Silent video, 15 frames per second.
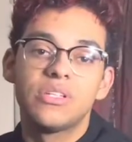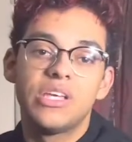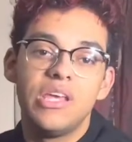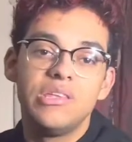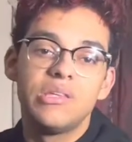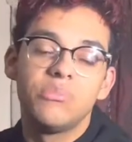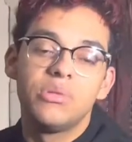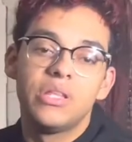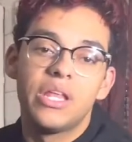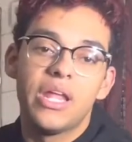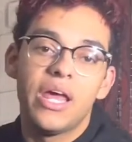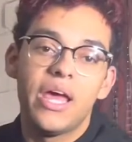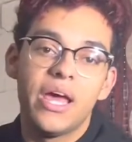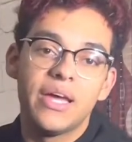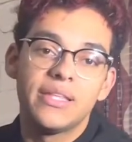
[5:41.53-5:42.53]
keep something that
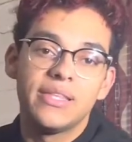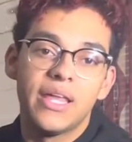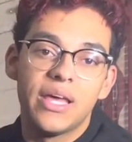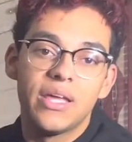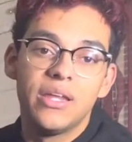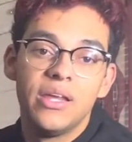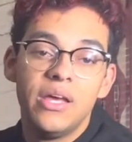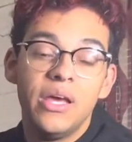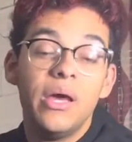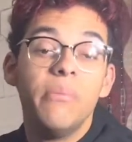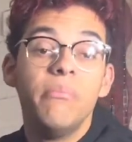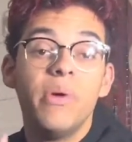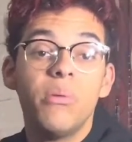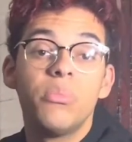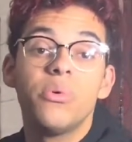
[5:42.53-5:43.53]
had that
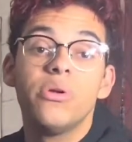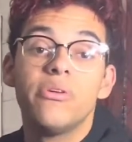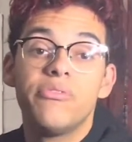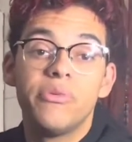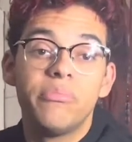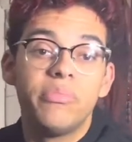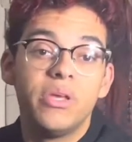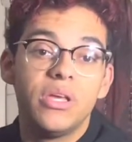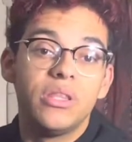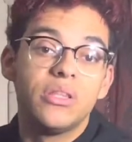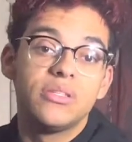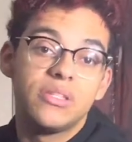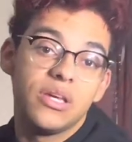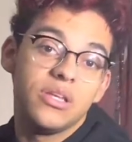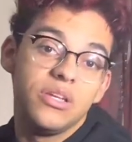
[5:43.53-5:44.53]
memory of it being the
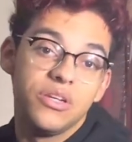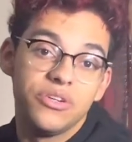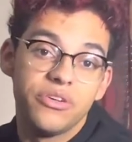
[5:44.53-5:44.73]
10-year